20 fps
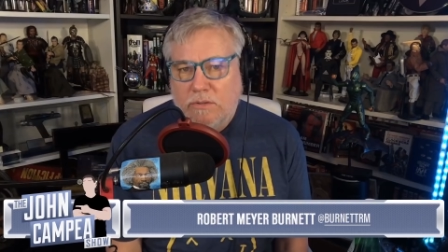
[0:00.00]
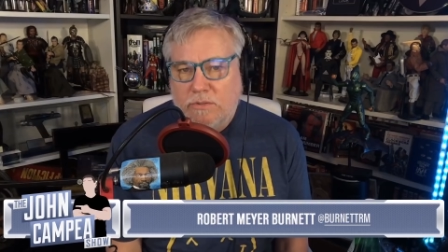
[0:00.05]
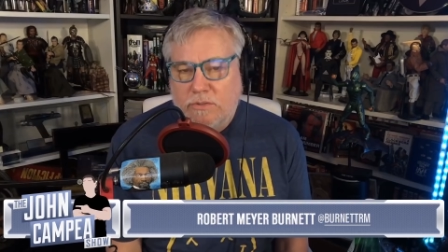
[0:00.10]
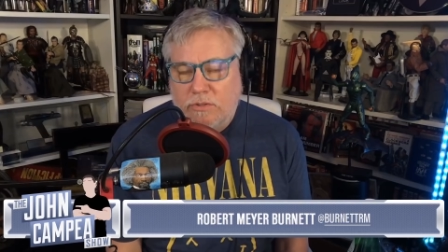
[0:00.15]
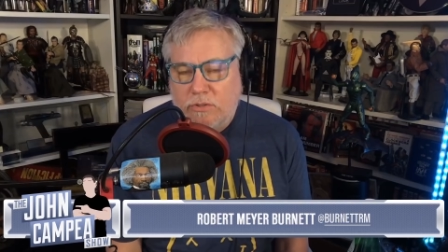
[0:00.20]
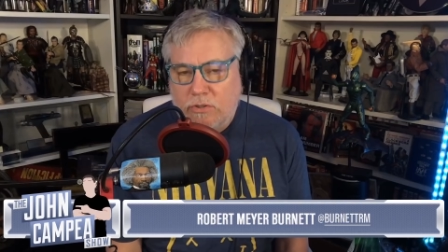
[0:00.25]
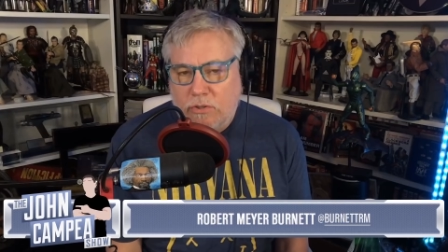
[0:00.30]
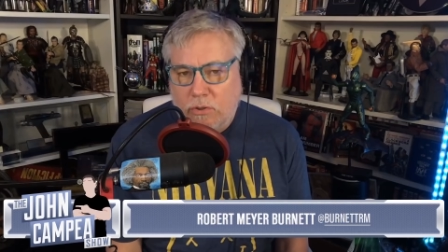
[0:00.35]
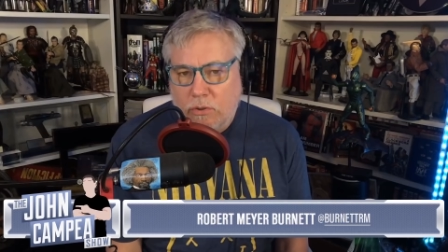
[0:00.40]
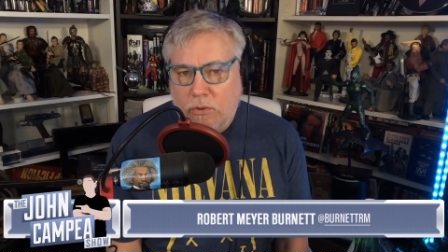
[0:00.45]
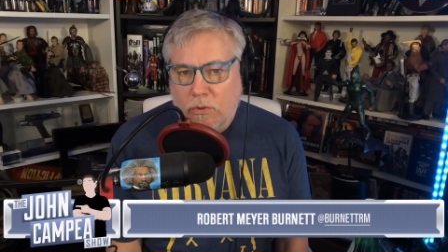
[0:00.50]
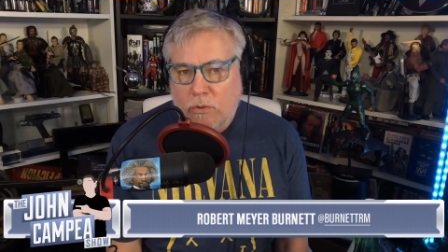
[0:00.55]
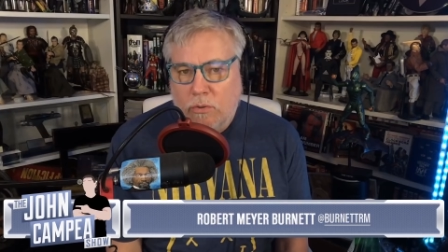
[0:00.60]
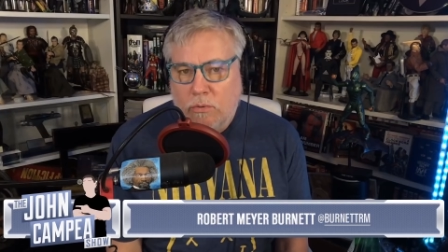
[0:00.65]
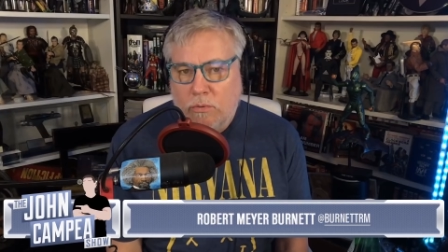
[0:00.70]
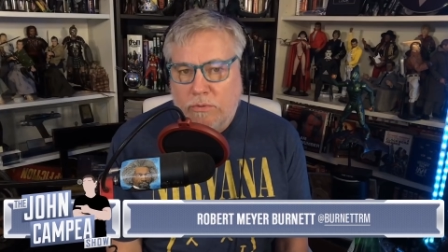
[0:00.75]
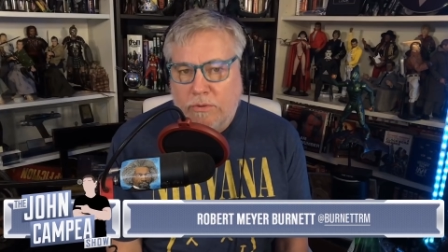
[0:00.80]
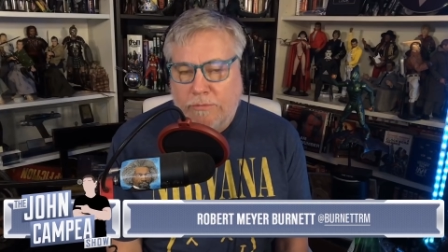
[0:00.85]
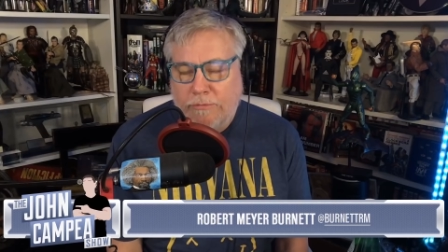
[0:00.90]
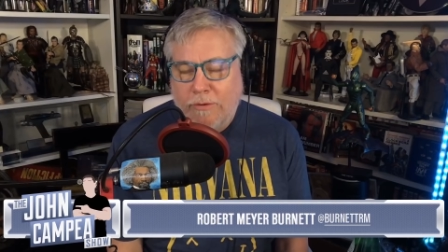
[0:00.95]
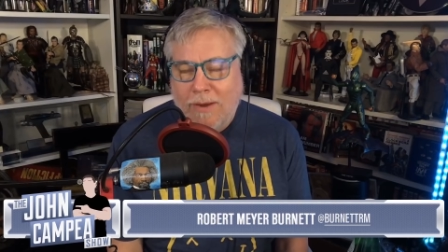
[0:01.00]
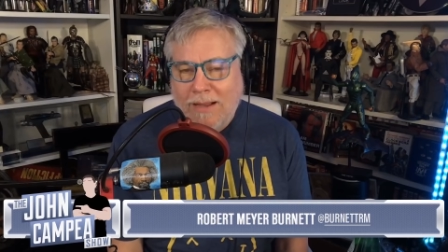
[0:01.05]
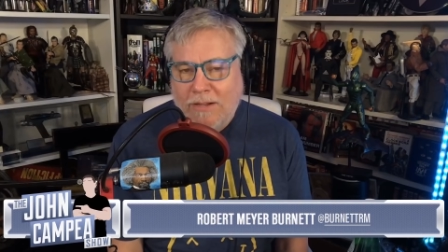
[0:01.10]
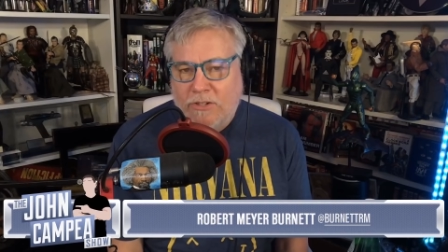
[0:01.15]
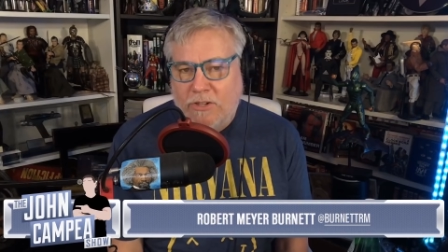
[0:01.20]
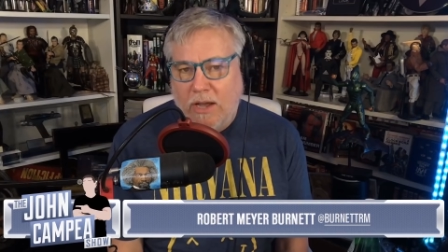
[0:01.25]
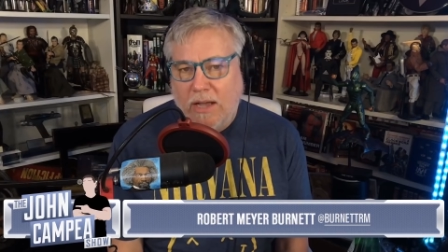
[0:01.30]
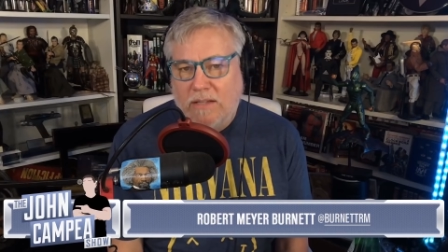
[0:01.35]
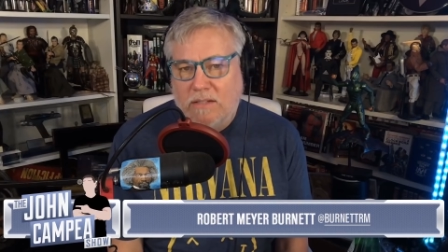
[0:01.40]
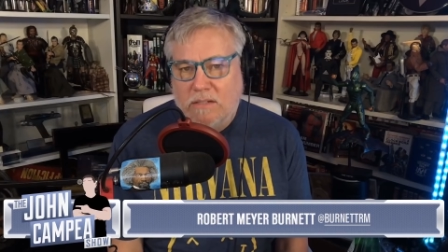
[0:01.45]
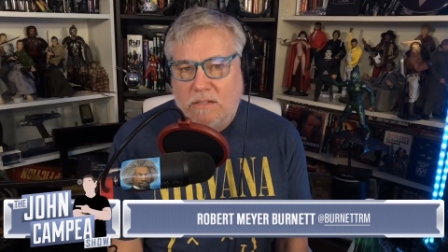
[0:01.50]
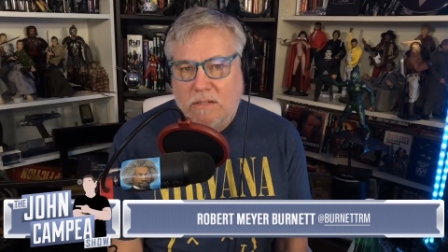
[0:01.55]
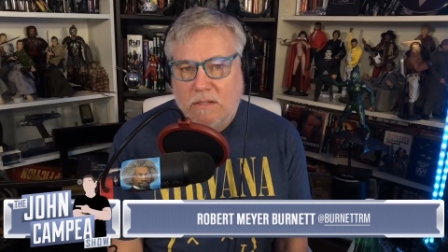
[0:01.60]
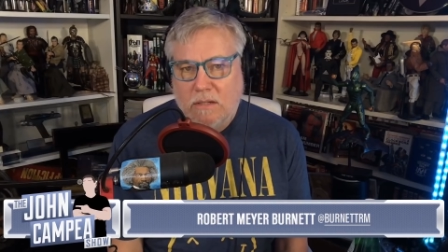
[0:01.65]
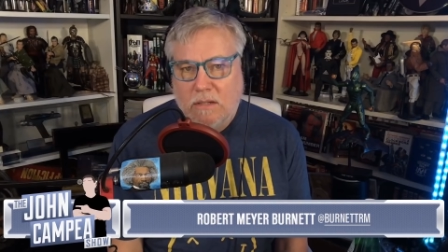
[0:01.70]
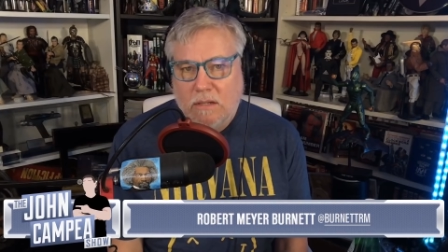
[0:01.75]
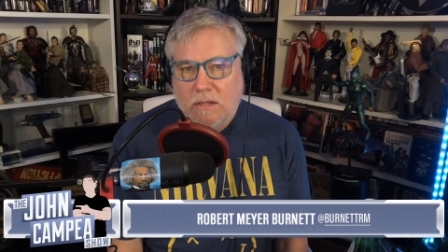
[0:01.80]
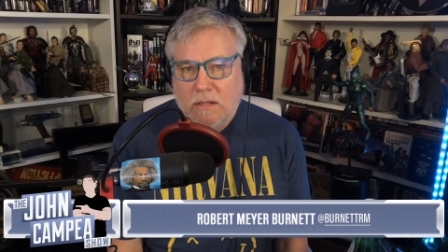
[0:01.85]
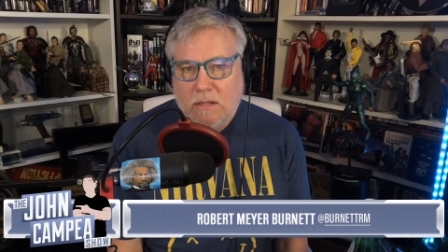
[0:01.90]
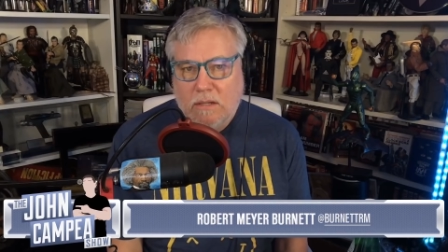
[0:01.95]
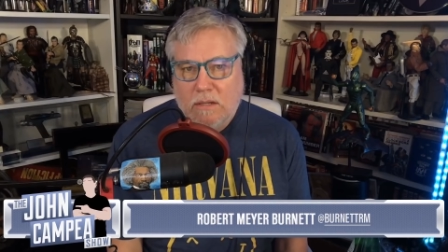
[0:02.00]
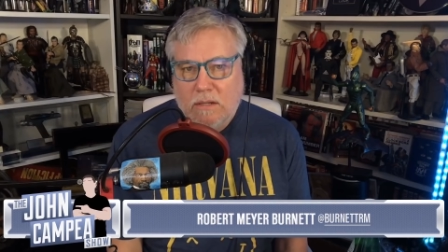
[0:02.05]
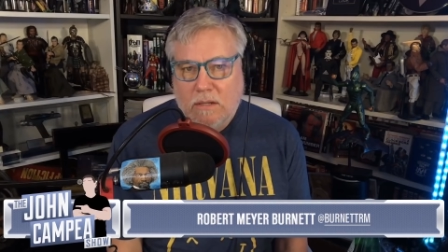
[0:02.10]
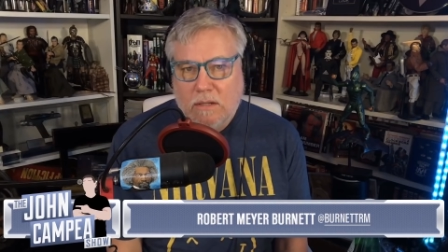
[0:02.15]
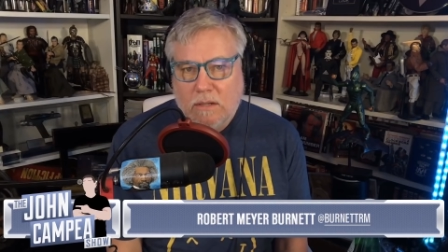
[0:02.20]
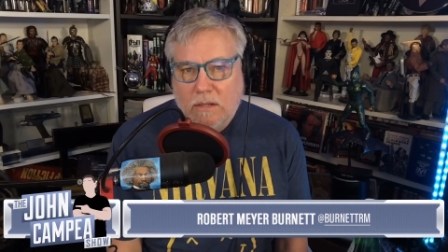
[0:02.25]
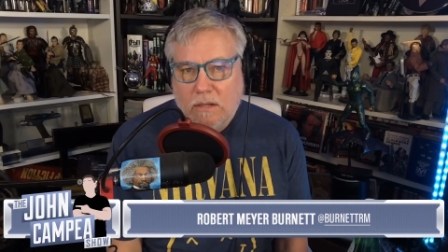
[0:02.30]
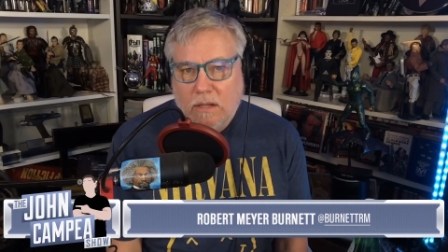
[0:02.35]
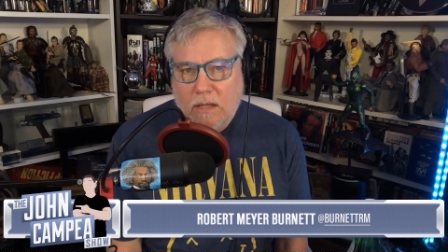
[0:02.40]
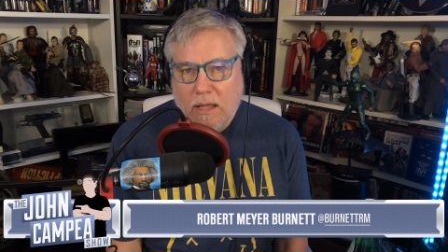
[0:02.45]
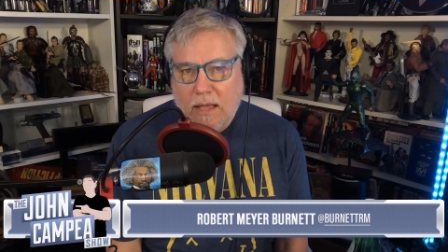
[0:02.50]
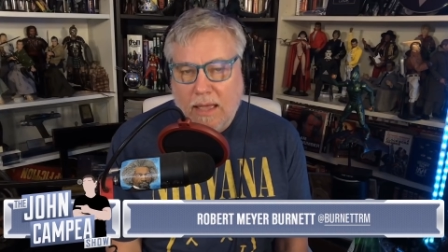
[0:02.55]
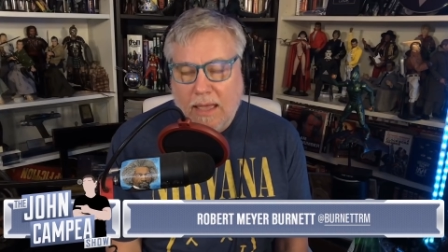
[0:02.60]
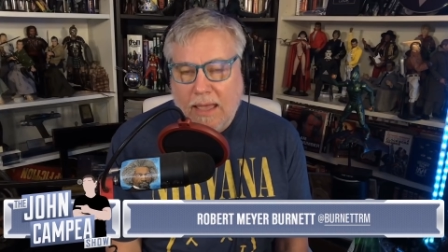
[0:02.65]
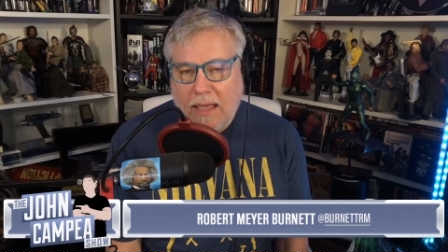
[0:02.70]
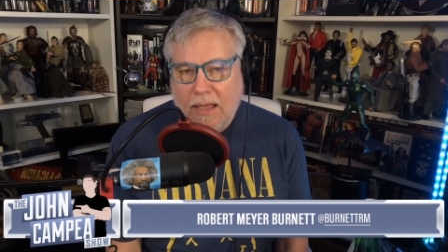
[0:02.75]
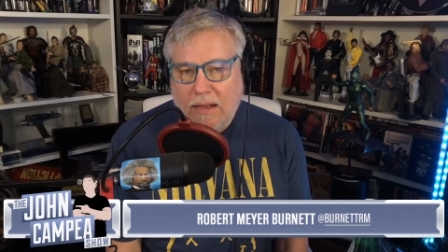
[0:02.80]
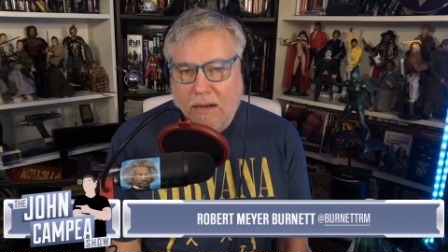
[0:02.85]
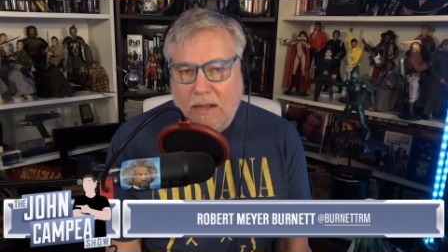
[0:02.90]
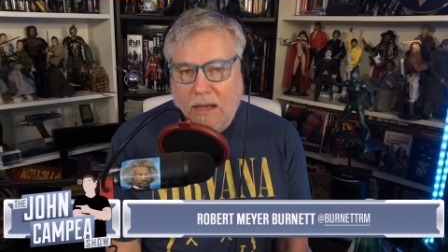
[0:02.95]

to the franchise and he and